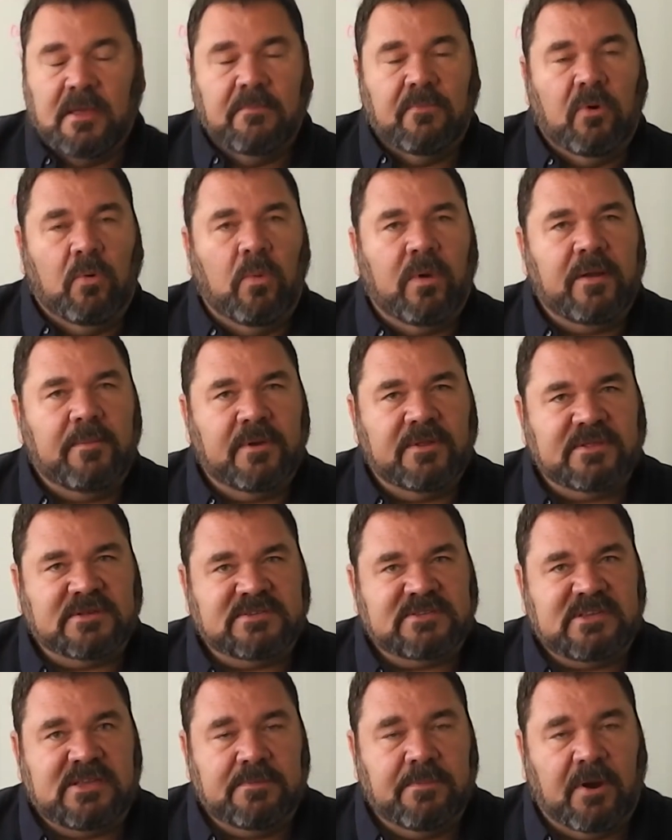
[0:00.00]
But what about
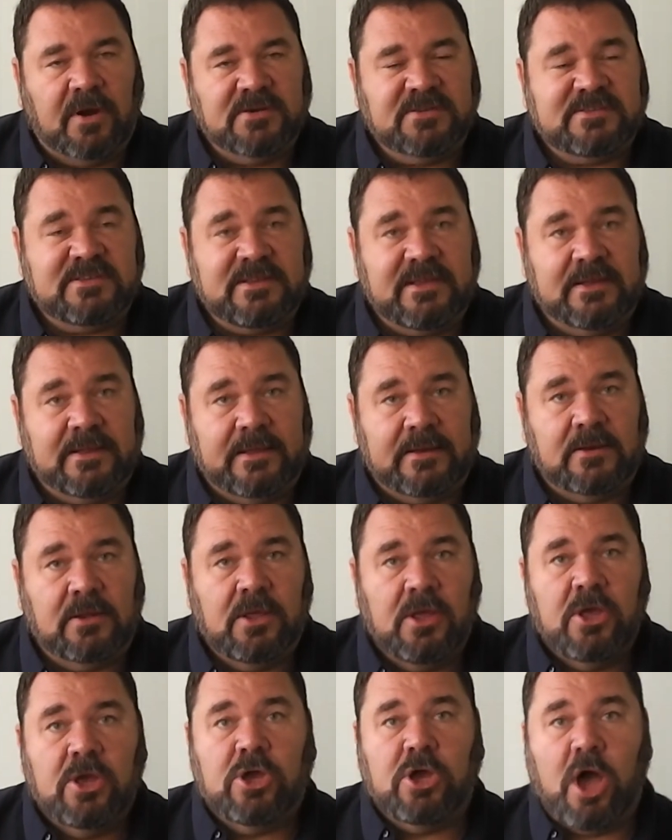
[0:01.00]
the T-bar ceiling?
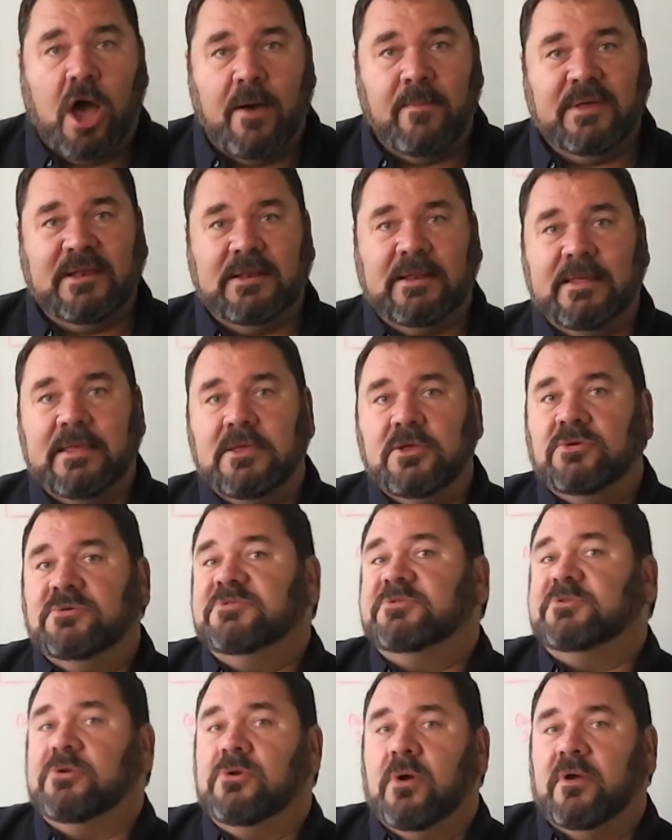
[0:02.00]
Commonly
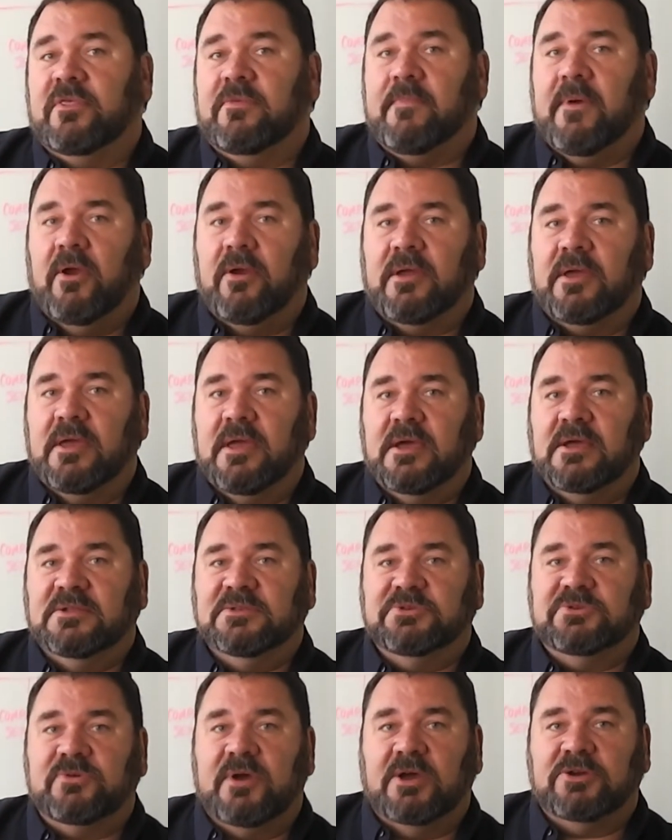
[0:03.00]
used in North American
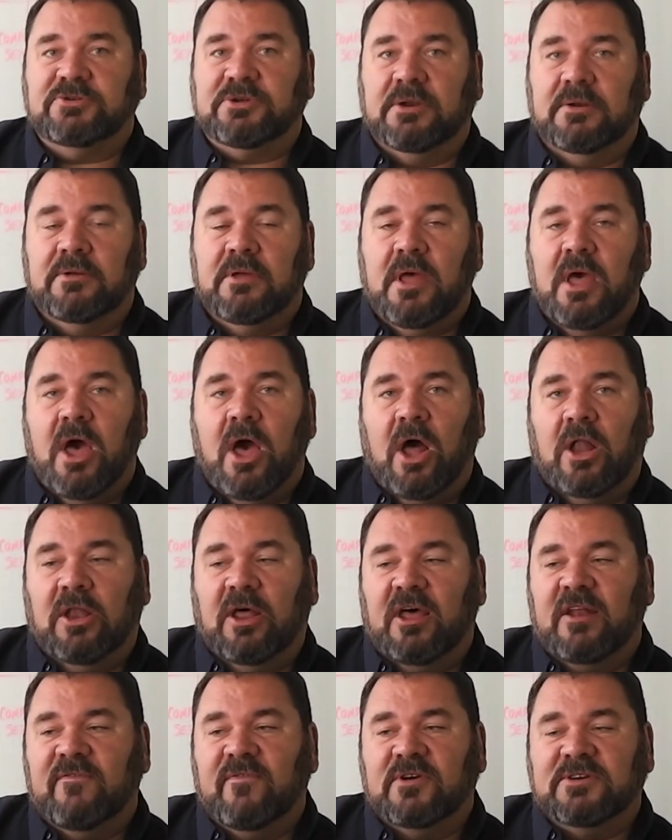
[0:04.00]
construction, a
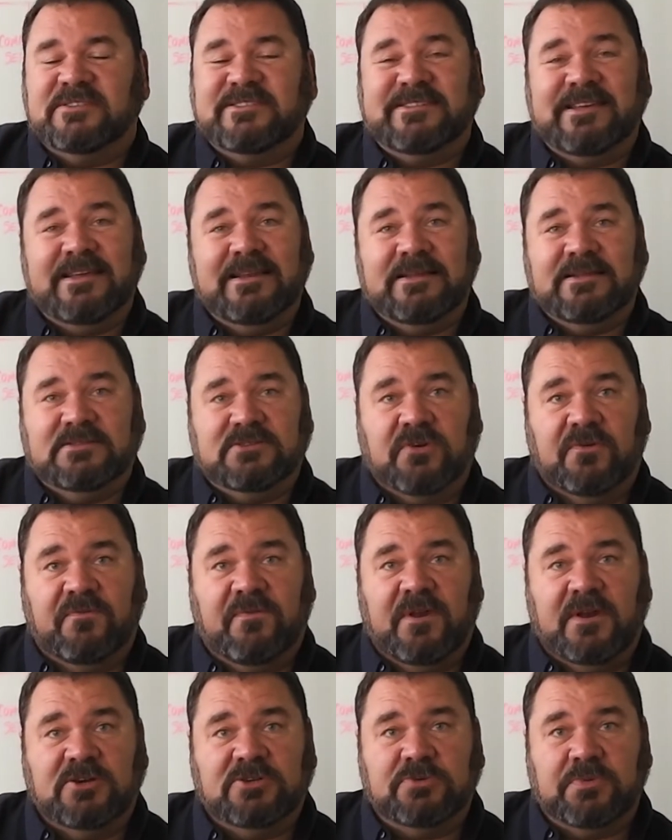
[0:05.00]
lot of our ceilings are
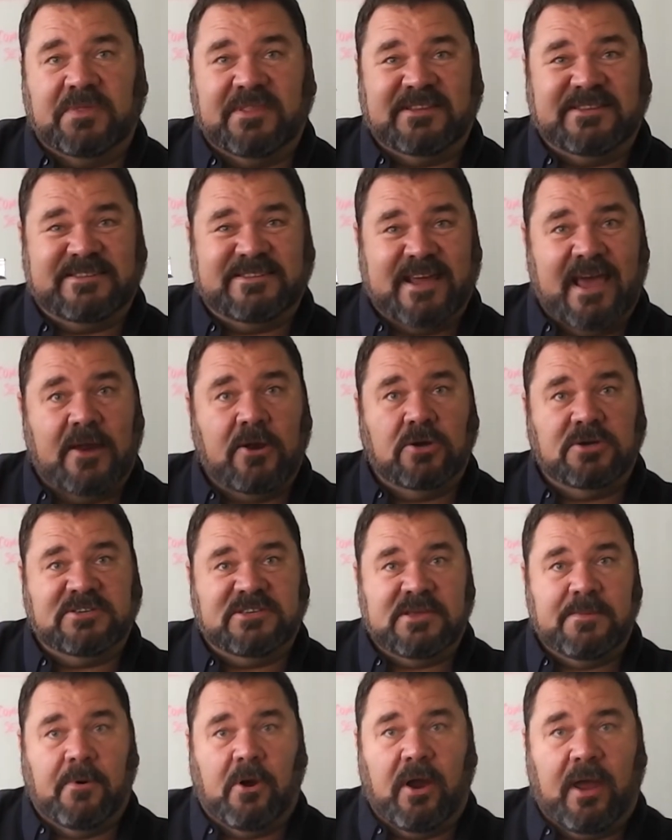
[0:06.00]
finished with a standard
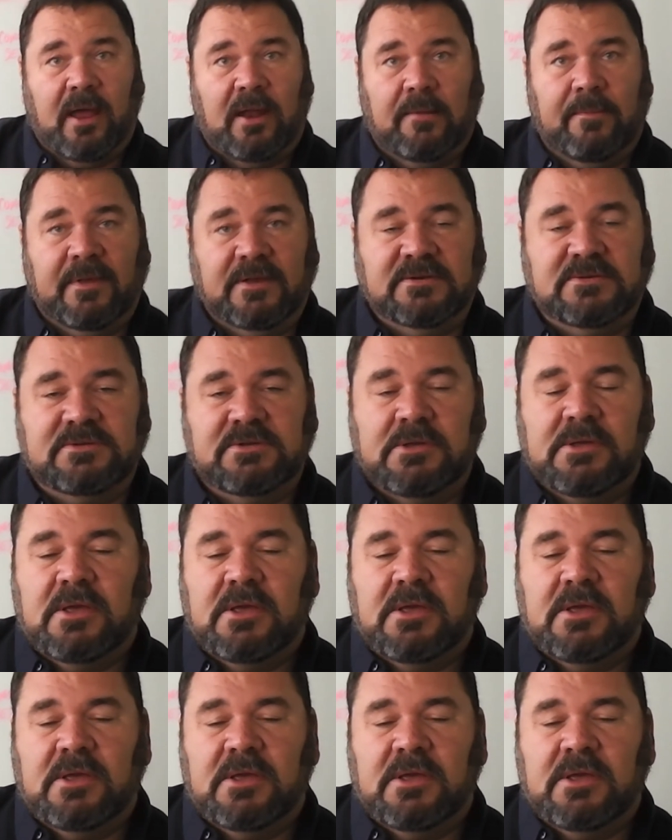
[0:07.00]
T-bar element.